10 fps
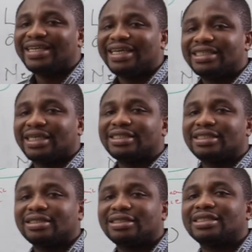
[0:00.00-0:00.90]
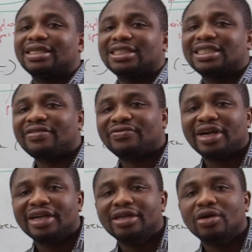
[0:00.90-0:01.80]
stain agents such as
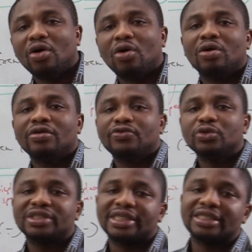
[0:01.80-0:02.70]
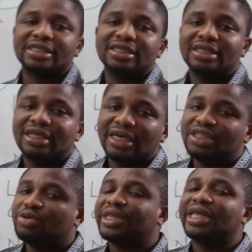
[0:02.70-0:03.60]
safranin or fusin.
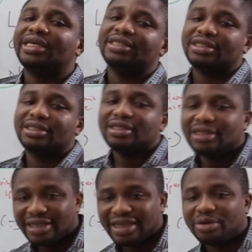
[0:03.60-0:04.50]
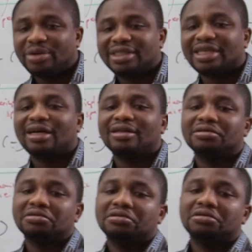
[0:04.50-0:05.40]
It retains the
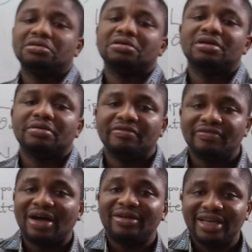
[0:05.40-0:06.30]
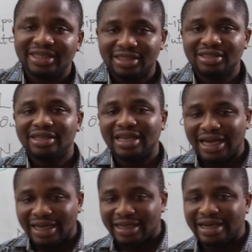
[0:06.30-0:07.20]
crystal violet
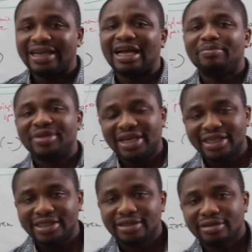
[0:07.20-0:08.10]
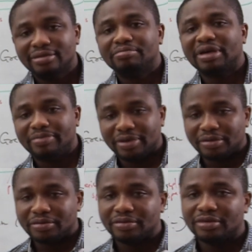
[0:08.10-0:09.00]
dye and appears
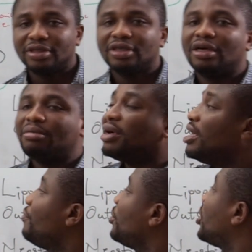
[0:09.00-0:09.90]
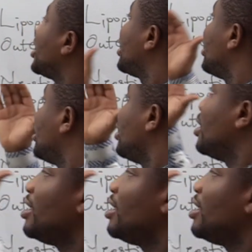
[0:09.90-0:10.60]
purple. But if you take